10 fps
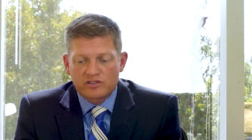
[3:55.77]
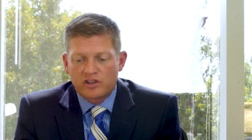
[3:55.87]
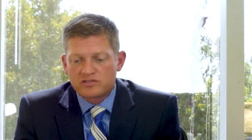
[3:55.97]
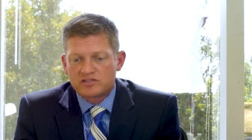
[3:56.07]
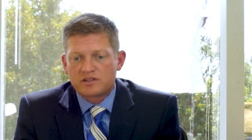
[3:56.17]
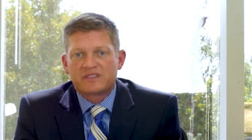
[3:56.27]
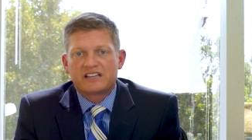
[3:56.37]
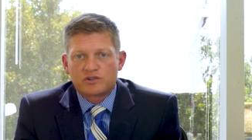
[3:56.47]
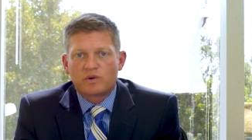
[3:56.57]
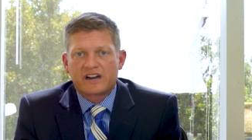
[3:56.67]
Those are some
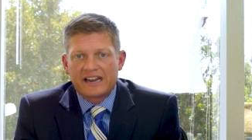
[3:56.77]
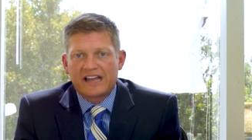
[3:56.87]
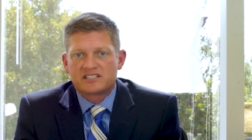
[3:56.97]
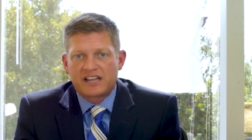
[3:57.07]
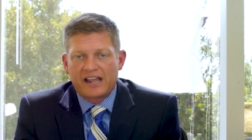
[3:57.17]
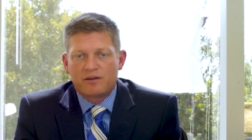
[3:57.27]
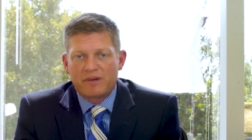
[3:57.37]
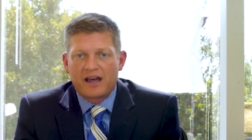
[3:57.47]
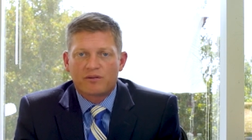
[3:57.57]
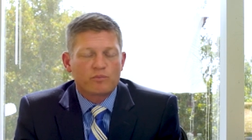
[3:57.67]
things you want to get educated
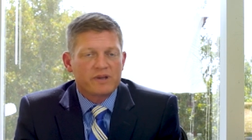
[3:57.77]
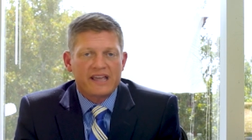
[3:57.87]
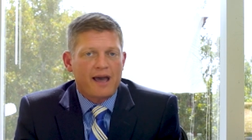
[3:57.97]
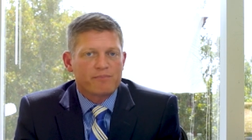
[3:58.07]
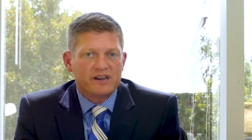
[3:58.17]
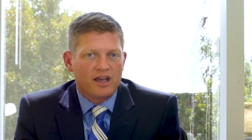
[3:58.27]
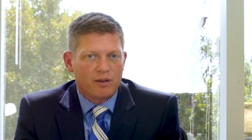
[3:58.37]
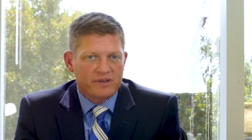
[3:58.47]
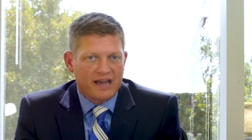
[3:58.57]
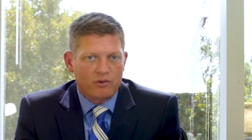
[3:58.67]
about, and be happy to
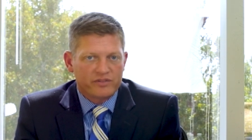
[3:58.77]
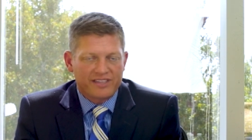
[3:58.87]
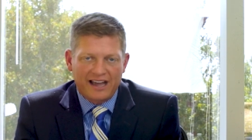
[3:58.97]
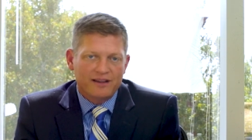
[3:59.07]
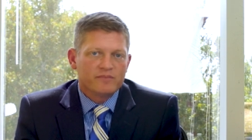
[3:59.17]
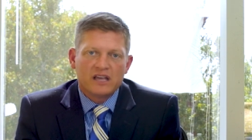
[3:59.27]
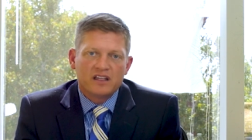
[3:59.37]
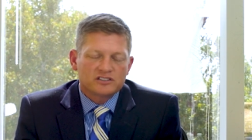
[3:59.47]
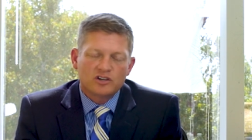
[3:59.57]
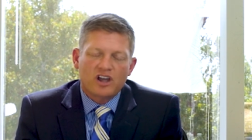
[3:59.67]
help you out with that.
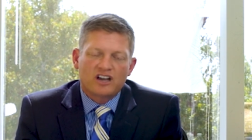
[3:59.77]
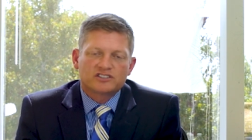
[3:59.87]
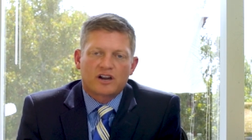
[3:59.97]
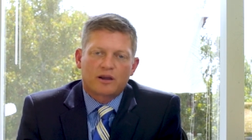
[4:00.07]
No cost or